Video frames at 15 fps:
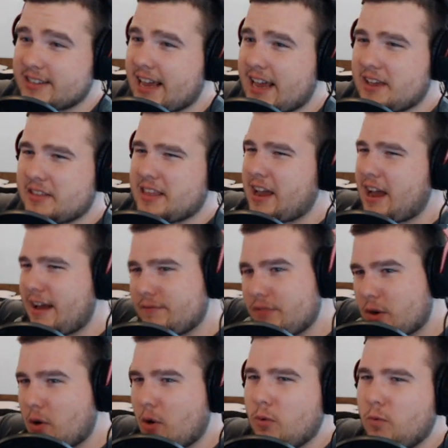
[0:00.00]
They have
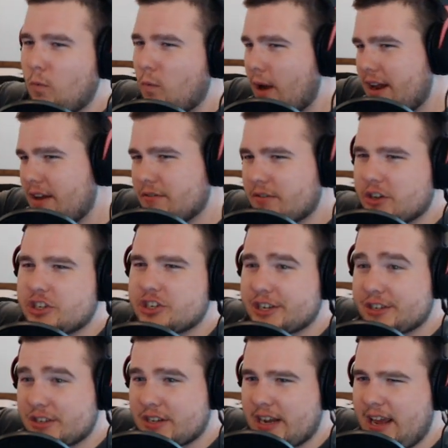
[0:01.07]
their own way of
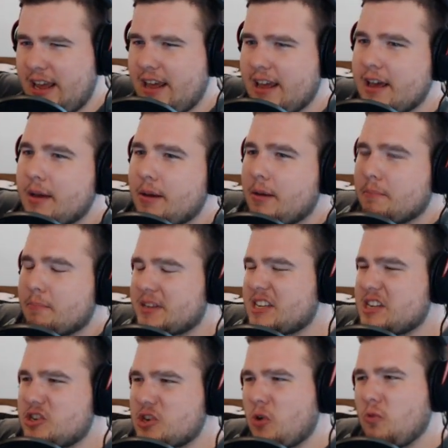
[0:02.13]
adjusting it, but
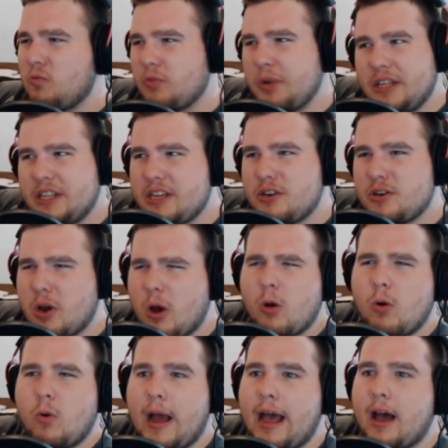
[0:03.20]
they don't really
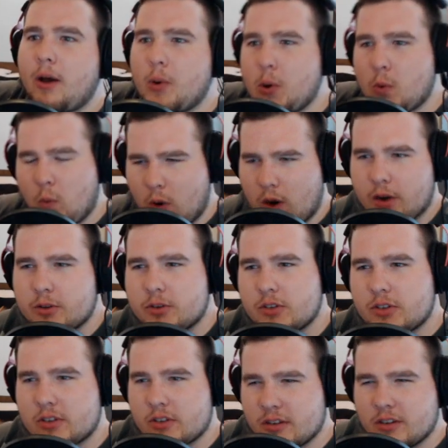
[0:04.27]
know how it
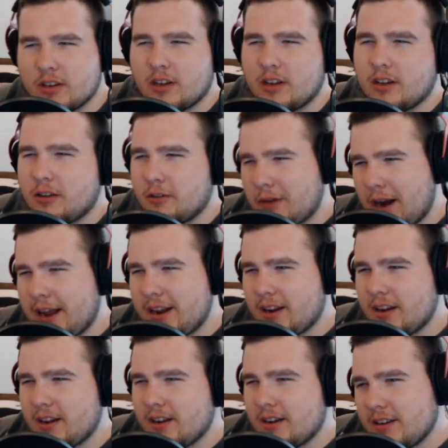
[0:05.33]
works, right?
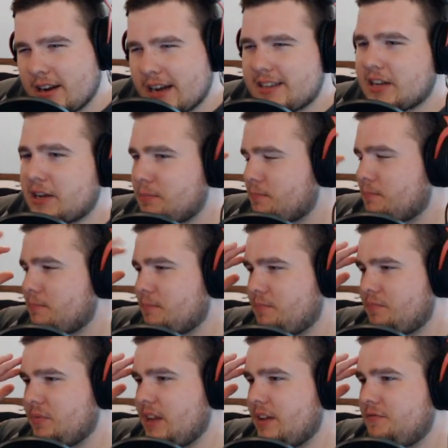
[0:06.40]
It's like
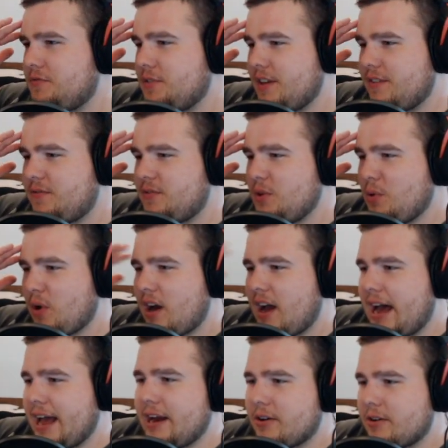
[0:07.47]
if you were
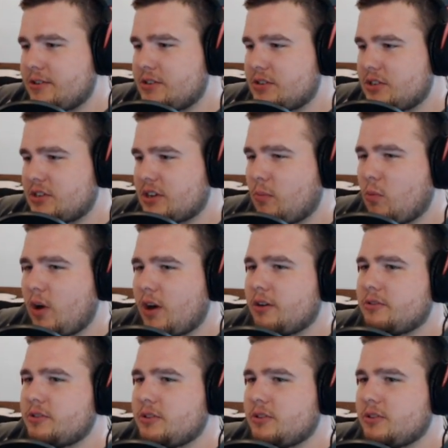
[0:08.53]
hired somewhere